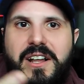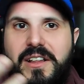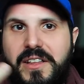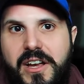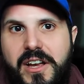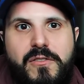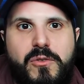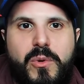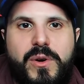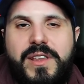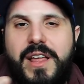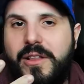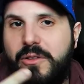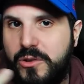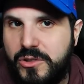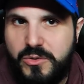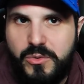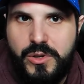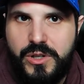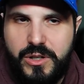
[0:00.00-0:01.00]
like, everywhere. That
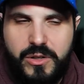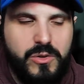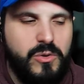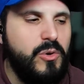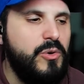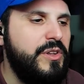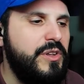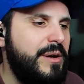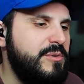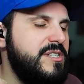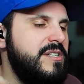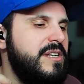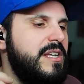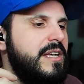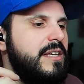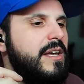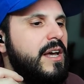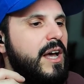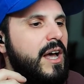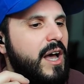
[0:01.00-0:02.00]
looked really cool. That was
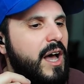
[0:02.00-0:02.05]
neat.